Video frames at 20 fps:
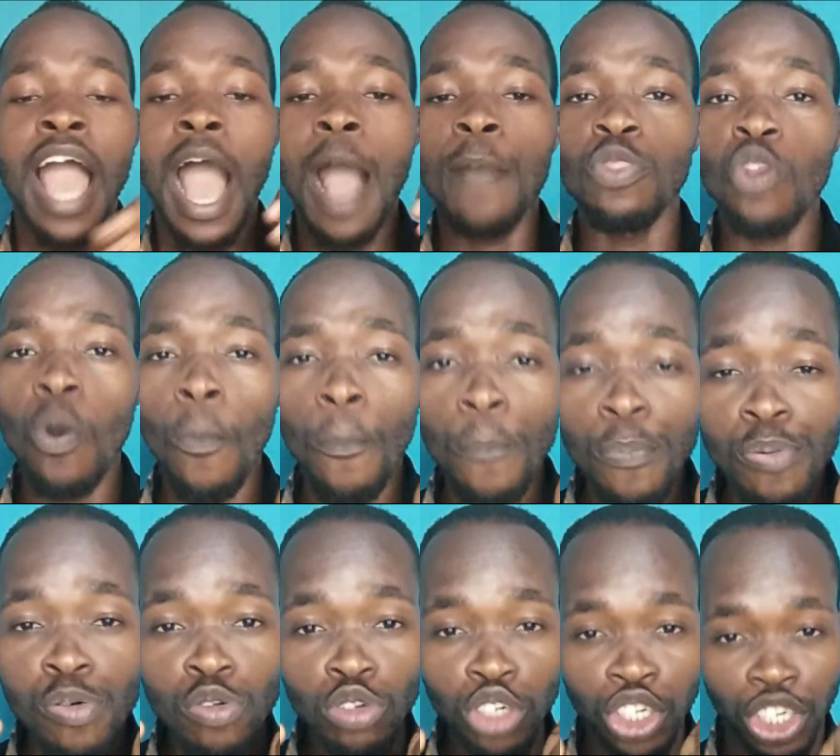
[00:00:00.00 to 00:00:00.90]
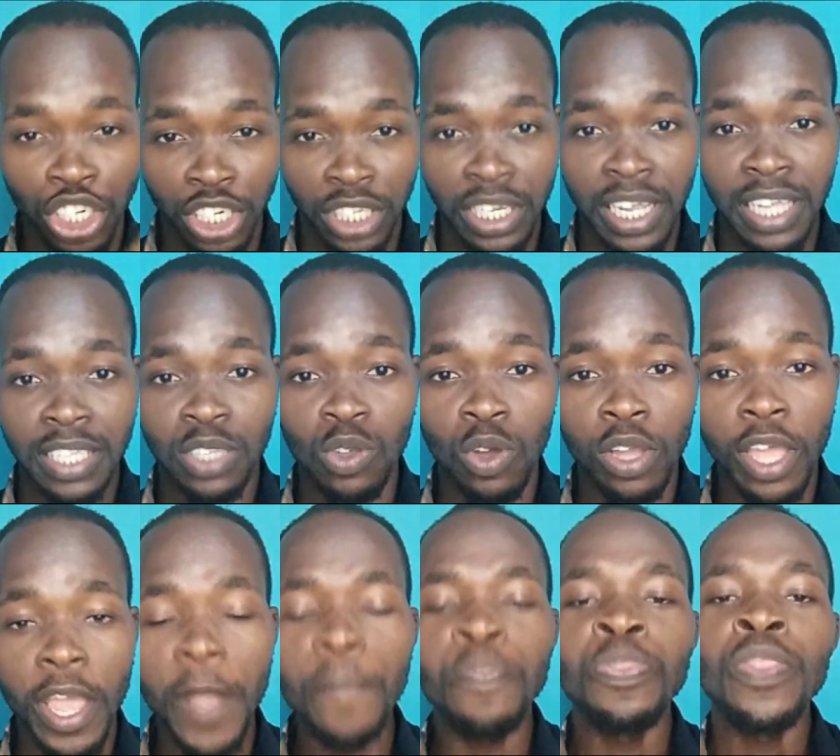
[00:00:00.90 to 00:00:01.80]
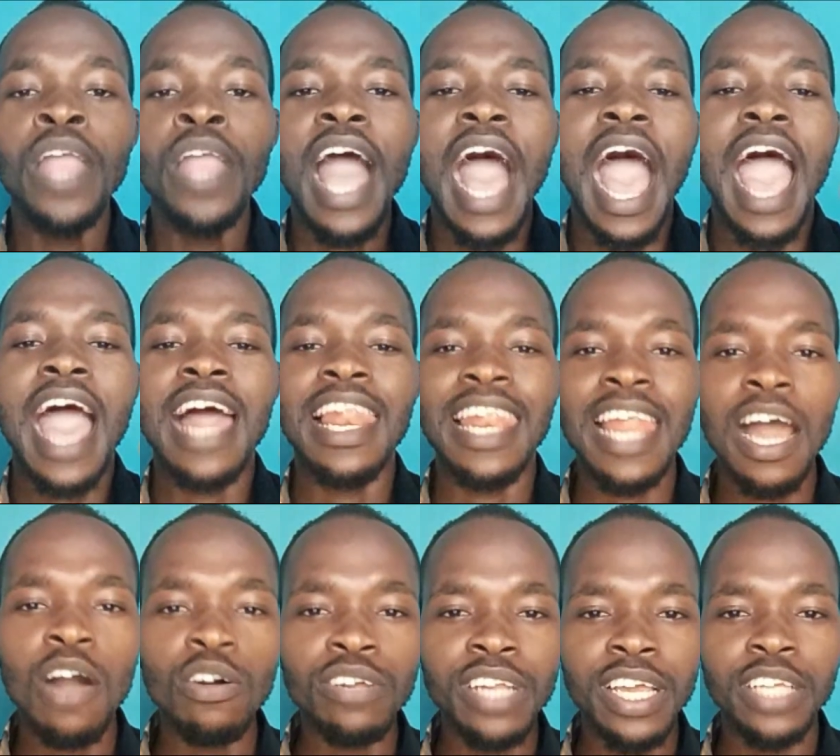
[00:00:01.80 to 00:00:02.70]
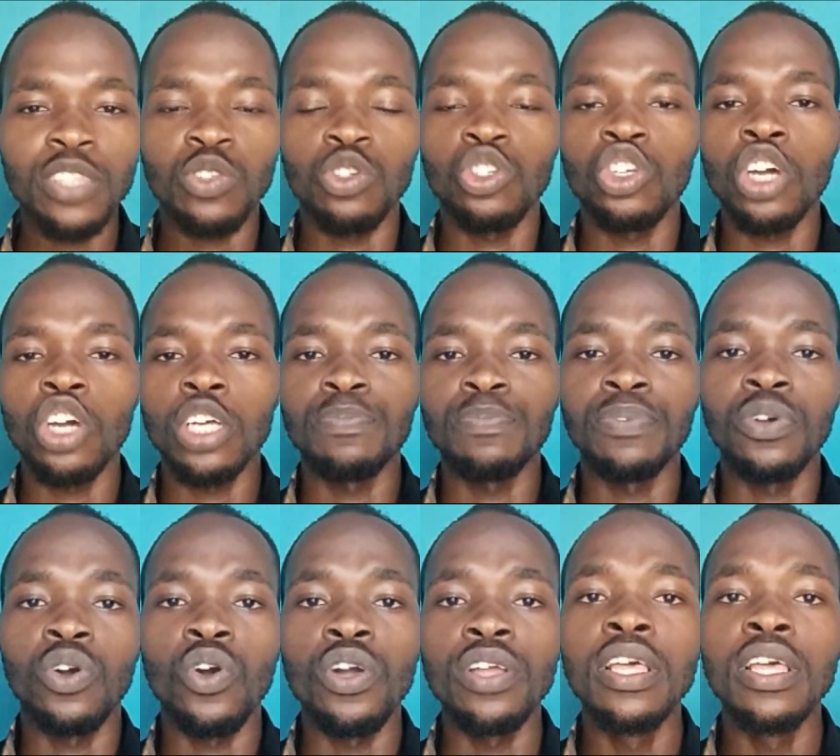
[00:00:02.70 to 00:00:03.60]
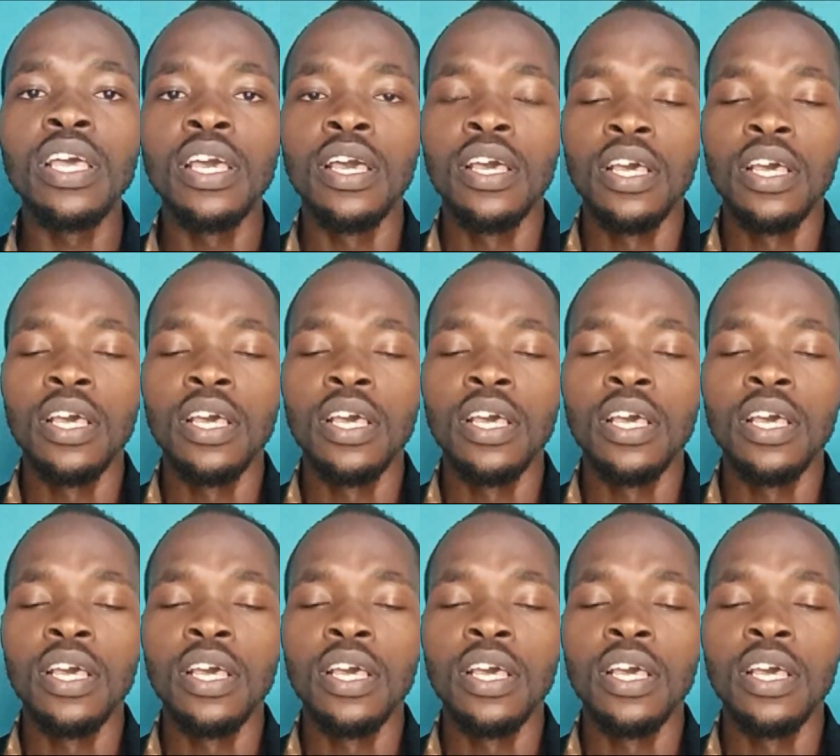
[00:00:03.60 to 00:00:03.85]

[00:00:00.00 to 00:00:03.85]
I'm not pushing it. Okay, I allow it to just be going.